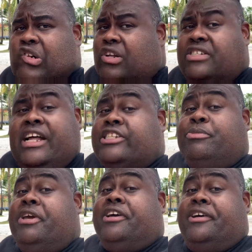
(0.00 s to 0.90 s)
It's not
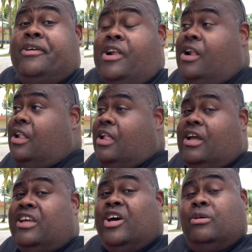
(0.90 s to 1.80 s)
Jamaica.
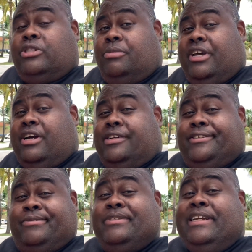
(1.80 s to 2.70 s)
Yo,
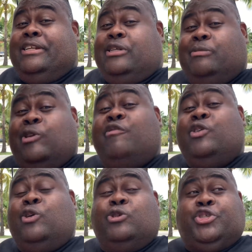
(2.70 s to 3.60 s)
Jamaicans, you tell us something. Loving
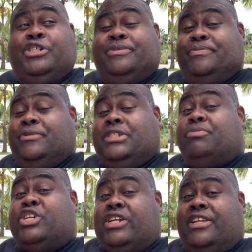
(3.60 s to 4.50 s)
the country, you know.
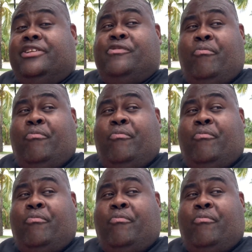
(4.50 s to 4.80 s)
Special, you know.